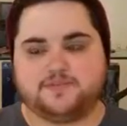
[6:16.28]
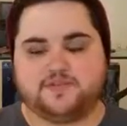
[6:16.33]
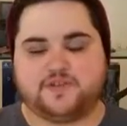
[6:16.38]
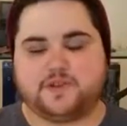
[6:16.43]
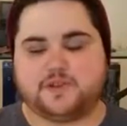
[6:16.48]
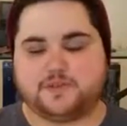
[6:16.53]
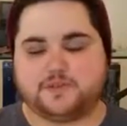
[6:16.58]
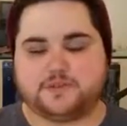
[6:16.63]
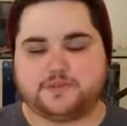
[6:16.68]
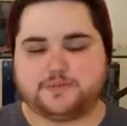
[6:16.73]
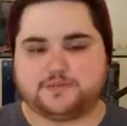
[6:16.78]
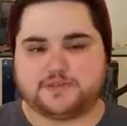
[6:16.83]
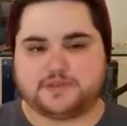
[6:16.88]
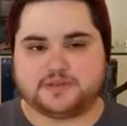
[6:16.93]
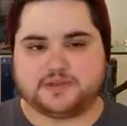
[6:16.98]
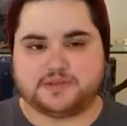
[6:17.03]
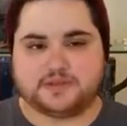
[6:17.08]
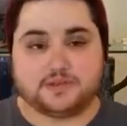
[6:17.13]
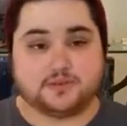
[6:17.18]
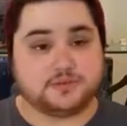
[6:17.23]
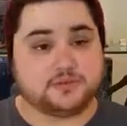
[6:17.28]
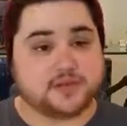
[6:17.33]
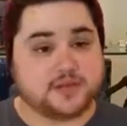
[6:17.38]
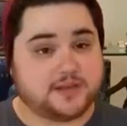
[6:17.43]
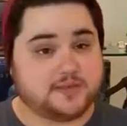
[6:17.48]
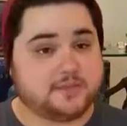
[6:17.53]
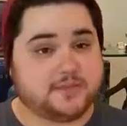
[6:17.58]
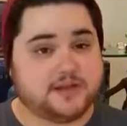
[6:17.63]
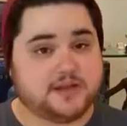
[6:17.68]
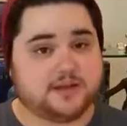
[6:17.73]
films, The New
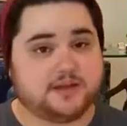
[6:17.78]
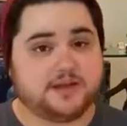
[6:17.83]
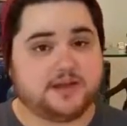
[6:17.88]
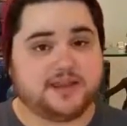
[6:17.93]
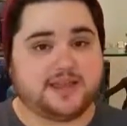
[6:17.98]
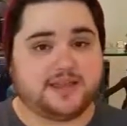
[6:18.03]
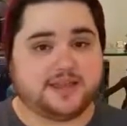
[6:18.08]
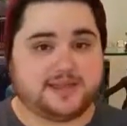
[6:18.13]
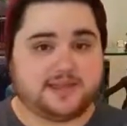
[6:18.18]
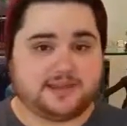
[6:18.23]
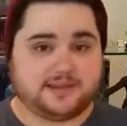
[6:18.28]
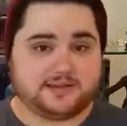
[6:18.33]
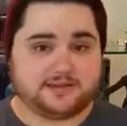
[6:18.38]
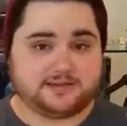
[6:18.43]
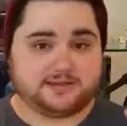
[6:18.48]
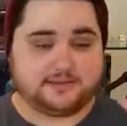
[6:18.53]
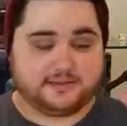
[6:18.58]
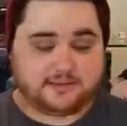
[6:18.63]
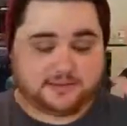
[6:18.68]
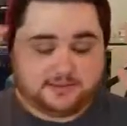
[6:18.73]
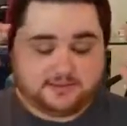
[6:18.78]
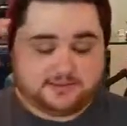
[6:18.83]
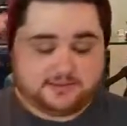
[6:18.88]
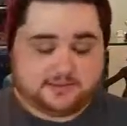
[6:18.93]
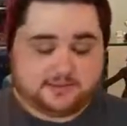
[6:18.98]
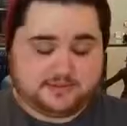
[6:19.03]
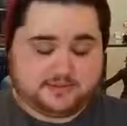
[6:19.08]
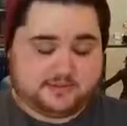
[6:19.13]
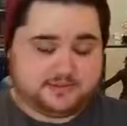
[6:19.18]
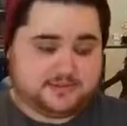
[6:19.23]
Nightmare, and
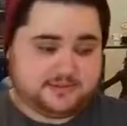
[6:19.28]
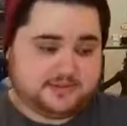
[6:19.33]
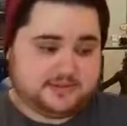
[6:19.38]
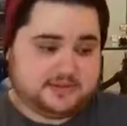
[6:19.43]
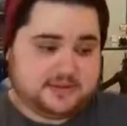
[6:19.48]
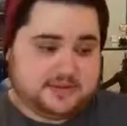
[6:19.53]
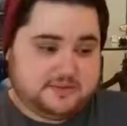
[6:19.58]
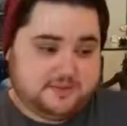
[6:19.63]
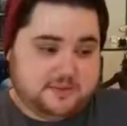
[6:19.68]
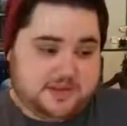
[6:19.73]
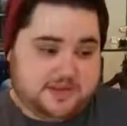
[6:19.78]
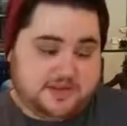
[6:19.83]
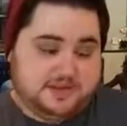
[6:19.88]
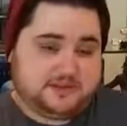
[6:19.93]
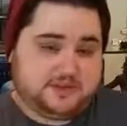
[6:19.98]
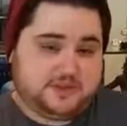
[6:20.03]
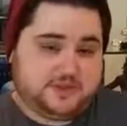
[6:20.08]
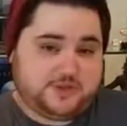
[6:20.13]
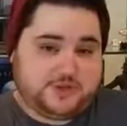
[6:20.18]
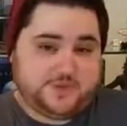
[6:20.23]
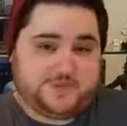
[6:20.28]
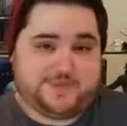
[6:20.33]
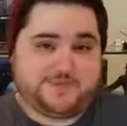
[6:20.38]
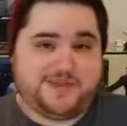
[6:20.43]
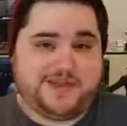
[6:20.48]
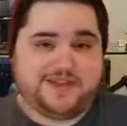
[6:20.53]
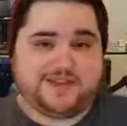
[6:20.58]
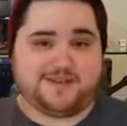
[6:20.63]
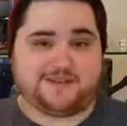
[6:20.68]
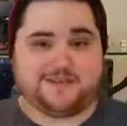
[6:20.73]
he made it super
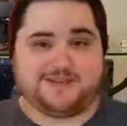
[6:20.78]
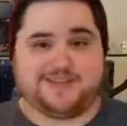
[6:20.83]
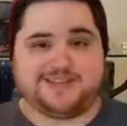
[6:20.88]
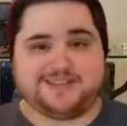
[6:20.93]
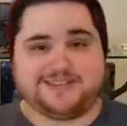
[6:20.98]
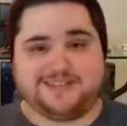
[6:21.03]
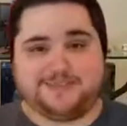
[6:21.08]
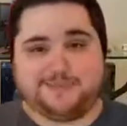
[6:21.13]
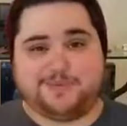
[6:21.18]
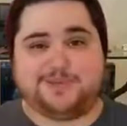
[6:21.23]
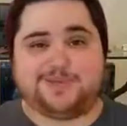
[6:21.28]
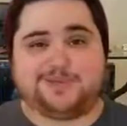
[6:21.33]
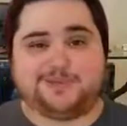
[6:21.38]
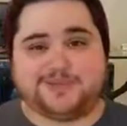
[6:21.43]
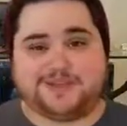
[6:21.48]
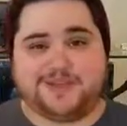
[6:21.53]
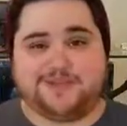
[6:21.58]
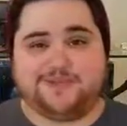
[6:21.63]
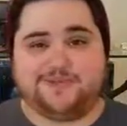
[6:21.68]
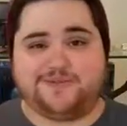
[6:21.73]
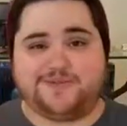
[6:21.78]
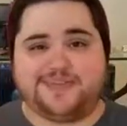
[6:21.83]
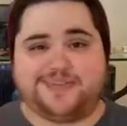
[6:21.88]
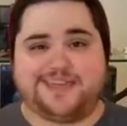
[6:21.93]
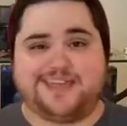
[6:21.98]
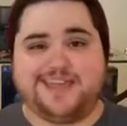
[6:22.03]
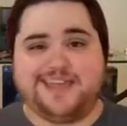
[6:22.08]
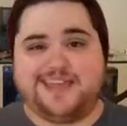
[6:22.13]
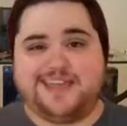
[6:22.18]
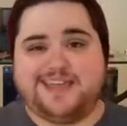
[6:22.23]
meta because he put himself in
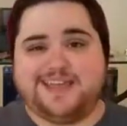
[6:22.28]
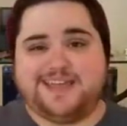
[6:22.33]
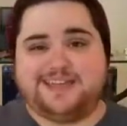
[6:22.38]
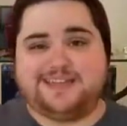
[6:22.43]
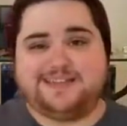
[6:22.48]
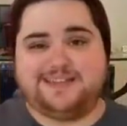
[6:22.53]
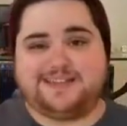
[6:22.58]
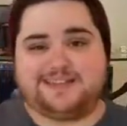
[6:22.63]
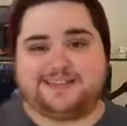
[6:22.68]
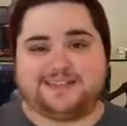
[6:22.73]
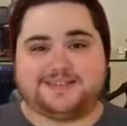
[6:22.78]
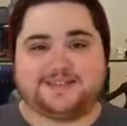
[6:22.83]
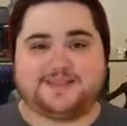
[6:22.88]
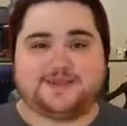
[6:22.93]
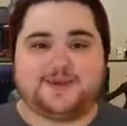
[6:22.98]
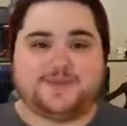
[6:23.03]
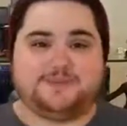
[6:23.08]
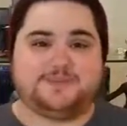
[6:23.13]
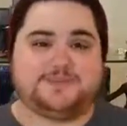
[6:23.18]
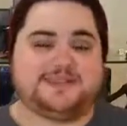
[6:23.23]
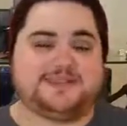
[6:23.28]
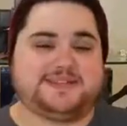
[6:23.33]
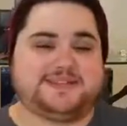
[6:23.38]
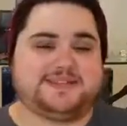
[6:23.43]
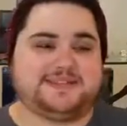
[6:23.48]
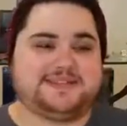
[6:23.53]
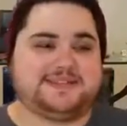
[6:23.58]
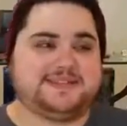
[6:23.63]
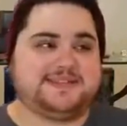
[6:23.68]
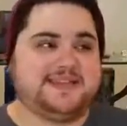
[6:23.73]
it, and that the script
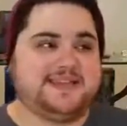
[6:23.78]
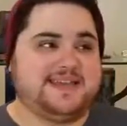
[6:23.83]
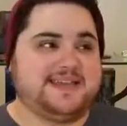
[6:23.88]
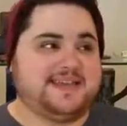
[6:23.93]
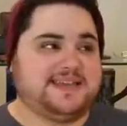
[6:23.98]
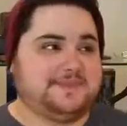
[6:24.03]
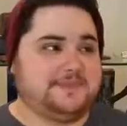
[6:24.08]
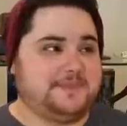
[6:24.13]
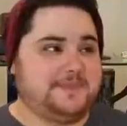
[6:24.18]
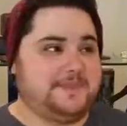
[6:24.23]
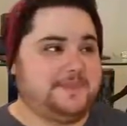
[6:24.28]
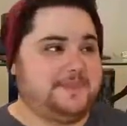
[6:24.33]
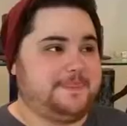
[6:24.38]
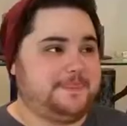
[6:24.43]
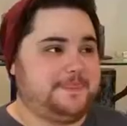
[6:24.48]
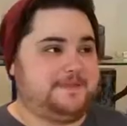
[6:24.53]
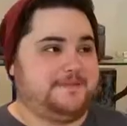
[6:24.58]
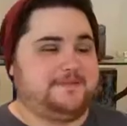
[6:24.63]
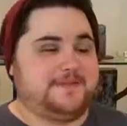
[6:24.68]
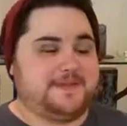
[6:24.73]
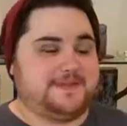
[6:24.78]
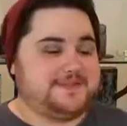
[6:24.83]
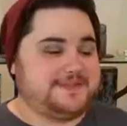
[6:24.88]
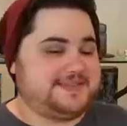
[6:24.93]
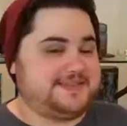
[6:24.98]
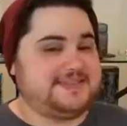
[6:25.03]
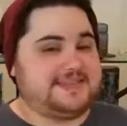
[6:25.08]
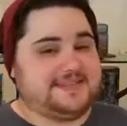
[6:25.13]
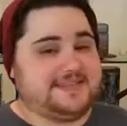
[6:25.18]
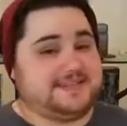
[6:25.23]
is, if you
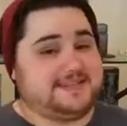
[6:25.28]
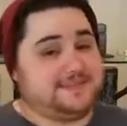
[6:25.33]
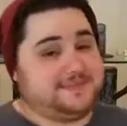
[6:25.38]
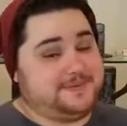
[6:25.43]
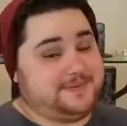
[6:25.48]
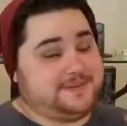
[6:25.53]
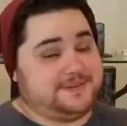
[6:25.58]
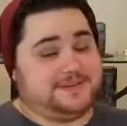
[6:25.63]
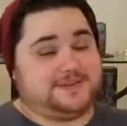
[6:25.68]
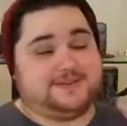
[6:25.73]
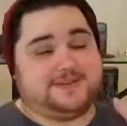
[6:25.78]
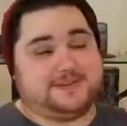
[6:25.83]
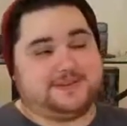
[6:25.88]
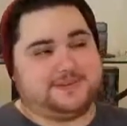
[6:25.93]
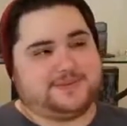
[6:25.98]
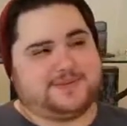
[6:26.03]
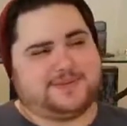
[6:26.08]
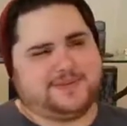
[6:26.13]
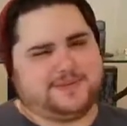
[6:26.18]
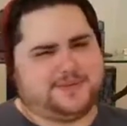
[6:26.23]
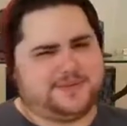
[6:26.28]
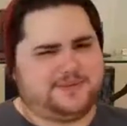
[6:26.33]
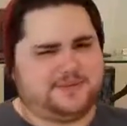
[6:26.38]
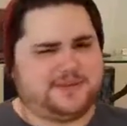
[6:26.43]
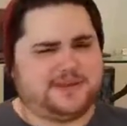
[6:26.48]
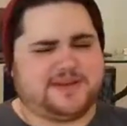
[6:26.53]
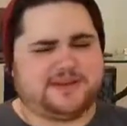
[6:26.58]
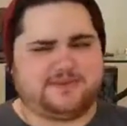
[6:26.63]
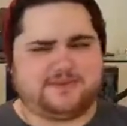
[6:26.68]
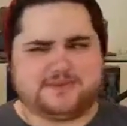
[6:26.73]
haven't seen it, it's really good. It's probably one of
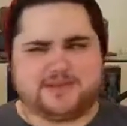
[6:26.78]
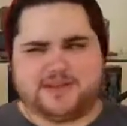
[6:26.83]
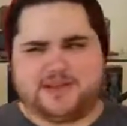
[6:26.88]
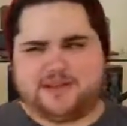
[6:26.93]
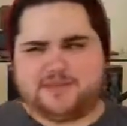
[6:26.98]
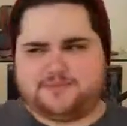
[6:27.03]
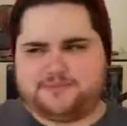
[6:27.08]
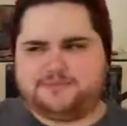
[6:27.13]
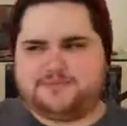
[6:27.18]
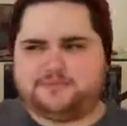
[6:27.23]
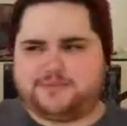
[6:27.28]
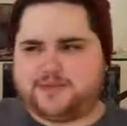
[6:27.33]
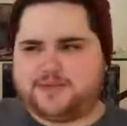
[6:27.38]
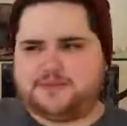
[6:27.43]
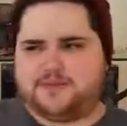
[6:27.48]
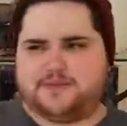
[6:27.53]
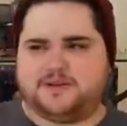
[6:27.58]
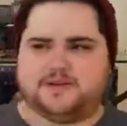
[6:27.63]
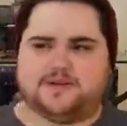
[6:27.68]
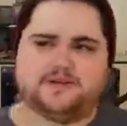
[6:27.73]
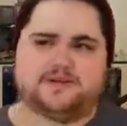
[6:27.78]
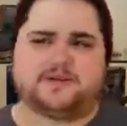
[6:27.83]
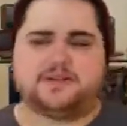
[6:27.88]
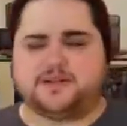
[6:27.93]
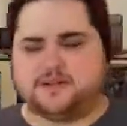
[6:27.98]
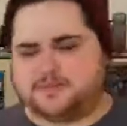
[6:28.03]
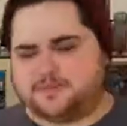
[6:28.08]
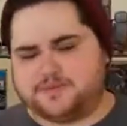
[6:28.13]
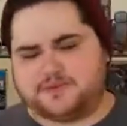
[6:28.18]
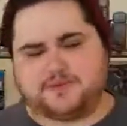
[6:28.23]
my top Nightmare
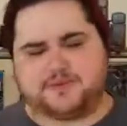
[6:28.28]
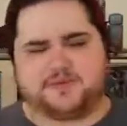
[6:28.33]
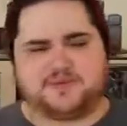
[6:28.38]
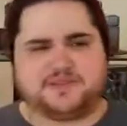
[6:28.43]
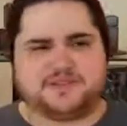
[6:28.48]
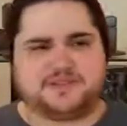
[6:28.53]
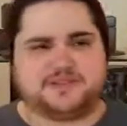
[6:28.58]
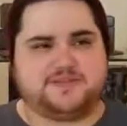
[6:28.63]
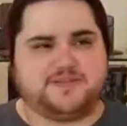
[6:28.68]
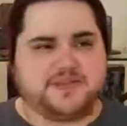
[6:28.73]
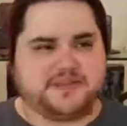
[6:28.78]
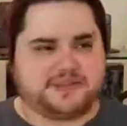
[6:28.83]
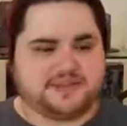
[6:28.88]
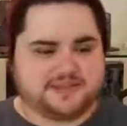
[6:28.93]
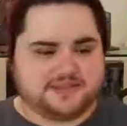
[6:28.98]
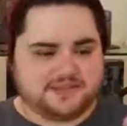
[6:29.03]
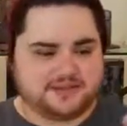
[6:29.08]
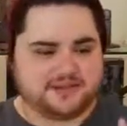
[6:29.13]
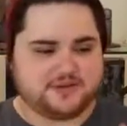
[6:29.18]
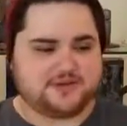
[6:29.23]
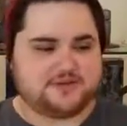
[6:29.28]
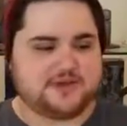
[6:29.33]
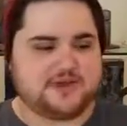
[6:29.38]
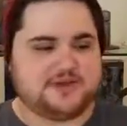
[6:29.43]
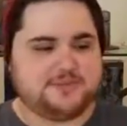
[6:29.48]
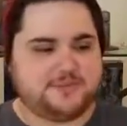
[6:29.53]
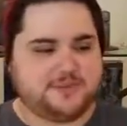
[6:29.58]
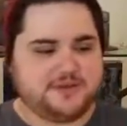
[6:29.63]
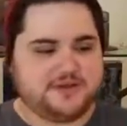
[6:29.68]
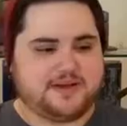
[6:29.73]
on Elm Street movies. The fact that The New
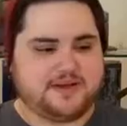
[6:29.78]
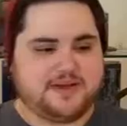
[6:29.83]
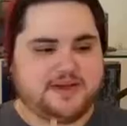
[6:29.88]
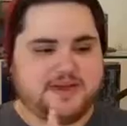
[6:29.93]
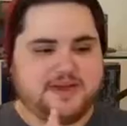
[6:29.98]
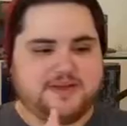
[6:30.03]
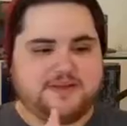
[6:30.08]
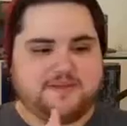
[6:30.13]
Nightmare